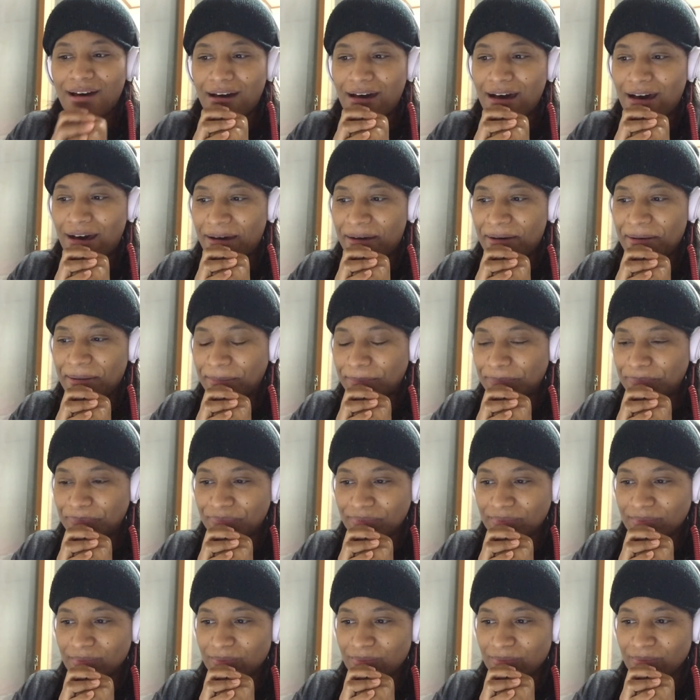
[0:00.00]

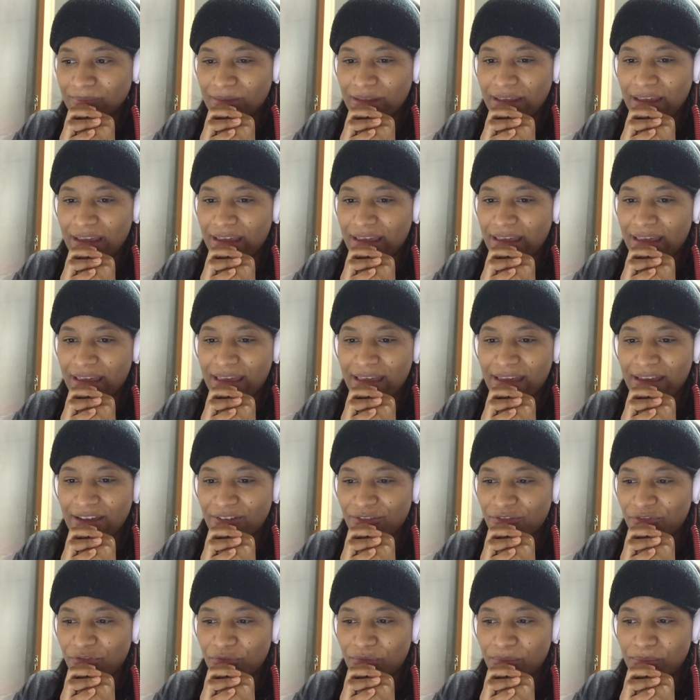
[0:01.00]
Um, they
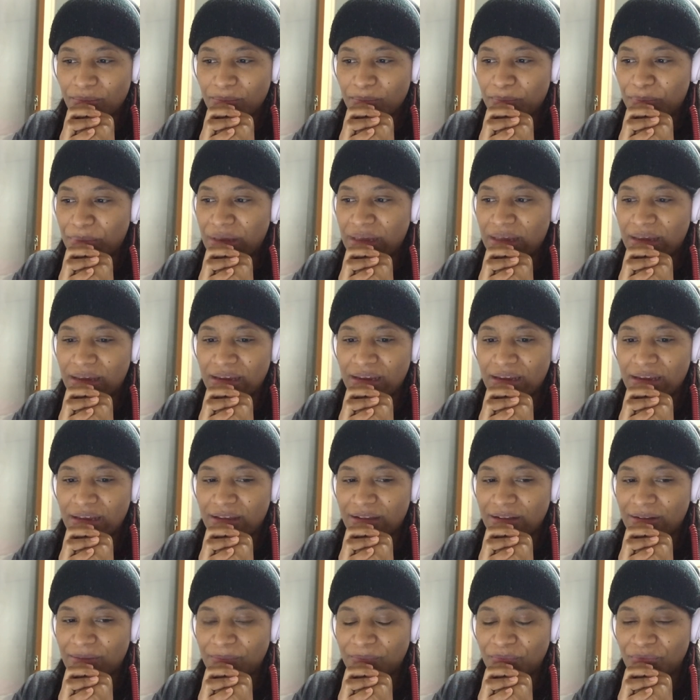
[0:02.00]
have
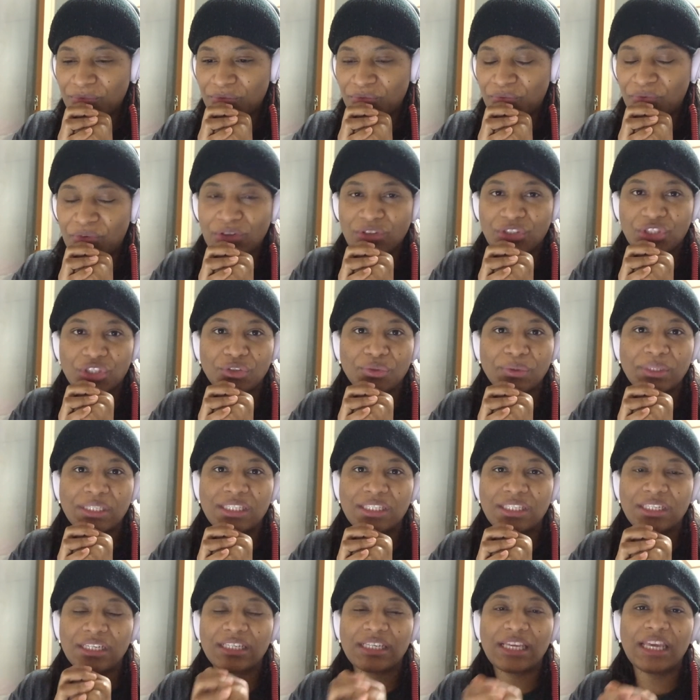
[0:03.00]
been
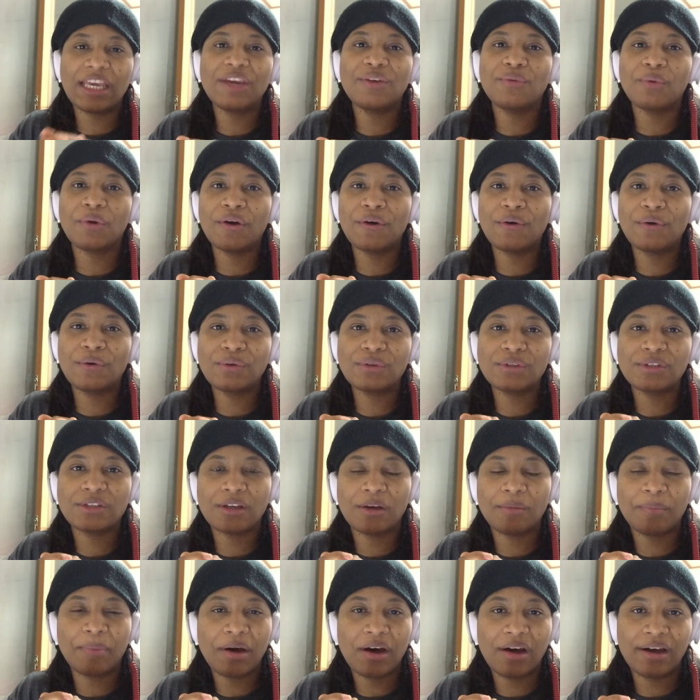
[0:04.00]
futuristic
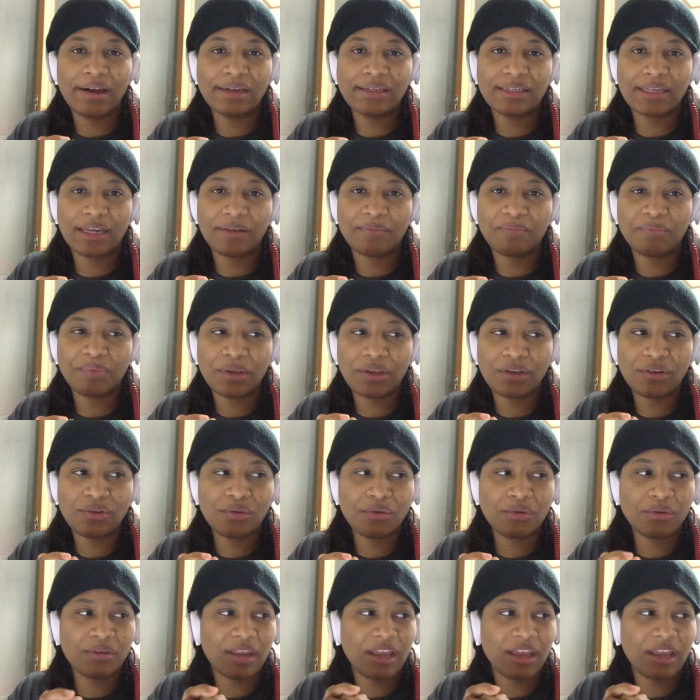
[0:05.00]
heroes upon debut.